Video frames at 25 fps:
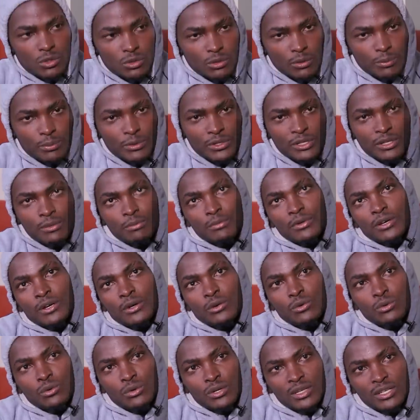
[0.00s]
So pindi
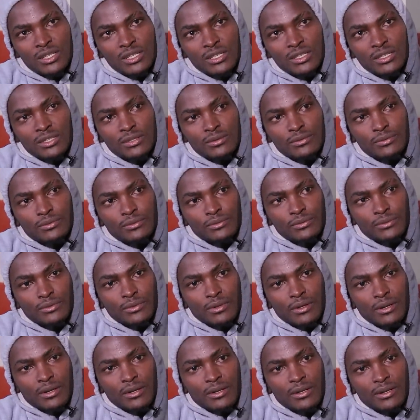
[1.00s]
nimerudi
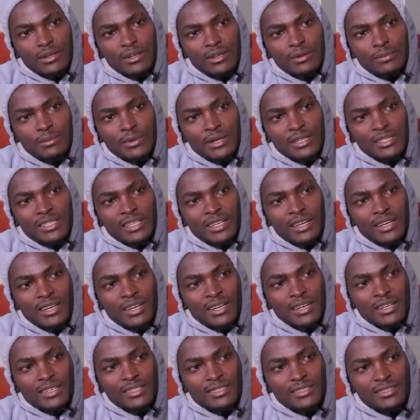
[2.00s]

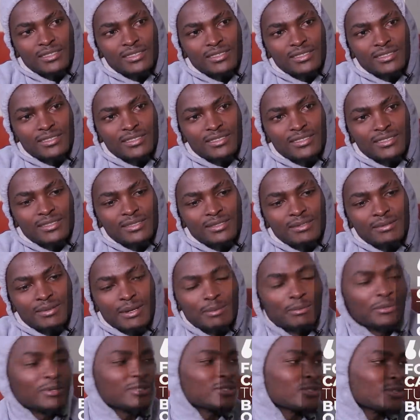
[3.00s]
nilipata
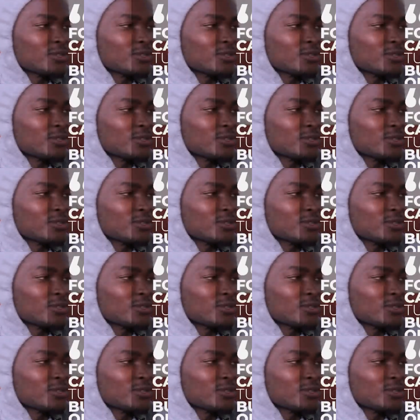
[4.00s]
mambo